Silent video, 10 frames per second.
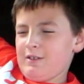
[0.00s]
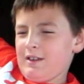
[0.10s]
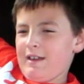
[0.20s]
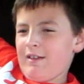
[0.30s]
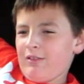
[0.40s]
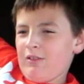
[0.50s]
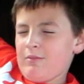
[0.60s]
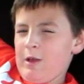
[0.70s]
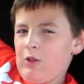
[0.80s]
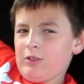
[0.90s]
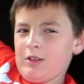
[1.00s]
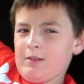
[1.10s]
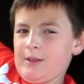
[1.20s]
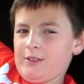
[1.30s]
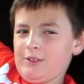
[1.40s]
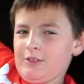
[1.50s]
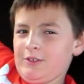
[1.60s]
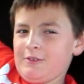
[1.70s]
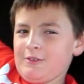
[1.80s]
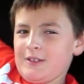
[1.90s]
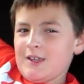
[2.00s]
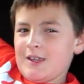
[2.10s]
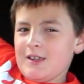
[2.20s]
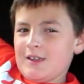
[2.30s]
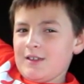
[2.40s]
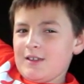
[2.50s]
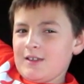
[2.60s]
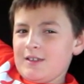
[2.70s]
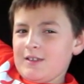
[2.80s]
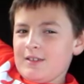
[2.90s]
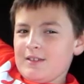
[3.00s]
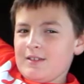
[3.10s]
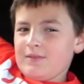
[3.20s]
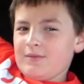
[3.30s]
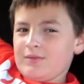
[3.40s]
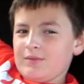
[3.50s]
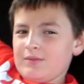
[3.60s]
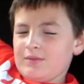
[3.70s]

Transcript: and now it's all melted in my shoe. Why didn't you just eat it?